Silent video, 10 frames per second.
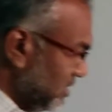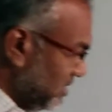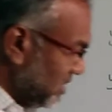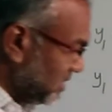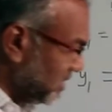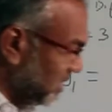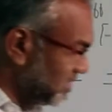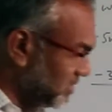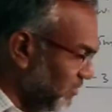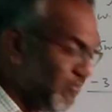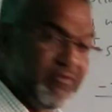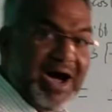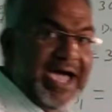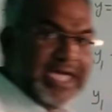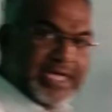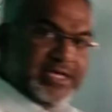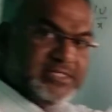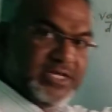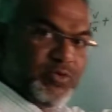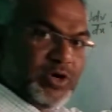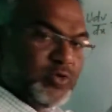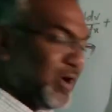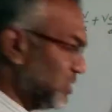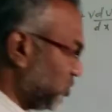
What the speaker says: This is y is equal to y.